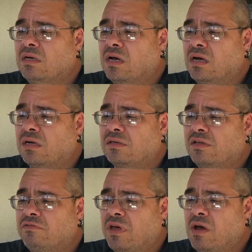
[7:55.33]

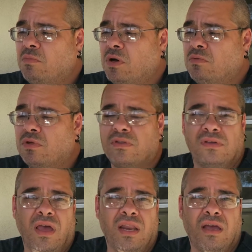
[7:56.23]
If they come out
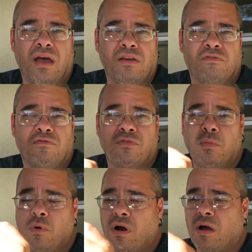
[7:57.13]
with any kind of
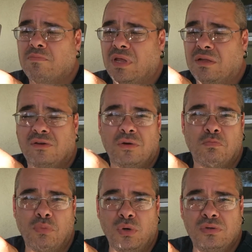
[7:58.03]
firmware update to
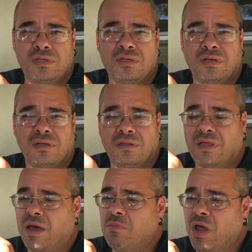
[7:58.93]
boost that